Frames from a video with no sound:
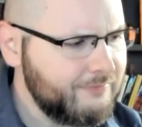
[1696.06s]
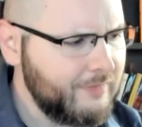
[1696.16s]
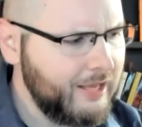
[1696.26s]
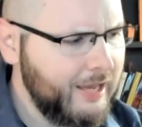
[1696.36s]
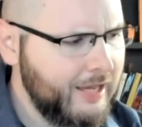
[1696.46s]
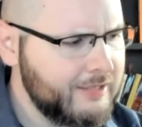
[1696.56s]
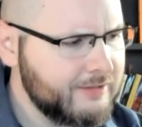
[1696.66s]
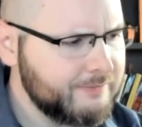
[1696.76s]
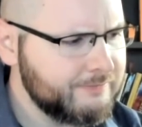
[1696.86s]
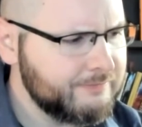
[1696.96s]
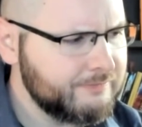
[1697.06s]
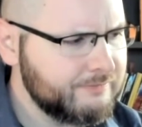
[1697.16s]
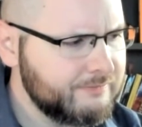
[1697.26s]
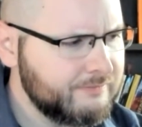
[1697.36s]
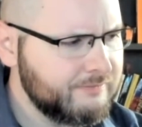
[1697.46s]
And
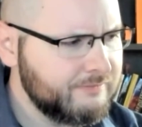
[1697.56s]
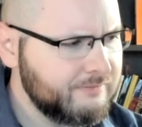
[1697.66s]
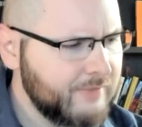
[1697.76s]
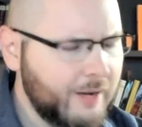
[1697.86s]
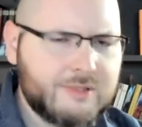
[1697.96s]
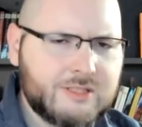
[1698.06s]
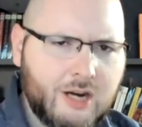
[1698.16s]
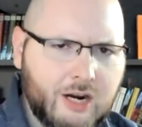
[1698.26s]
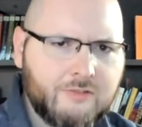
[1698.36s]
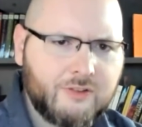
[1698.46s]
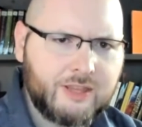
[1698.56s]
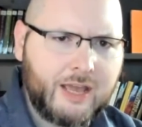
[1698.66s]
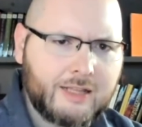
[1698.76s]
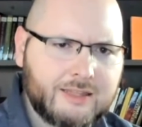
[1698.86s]
I'm sorry for that.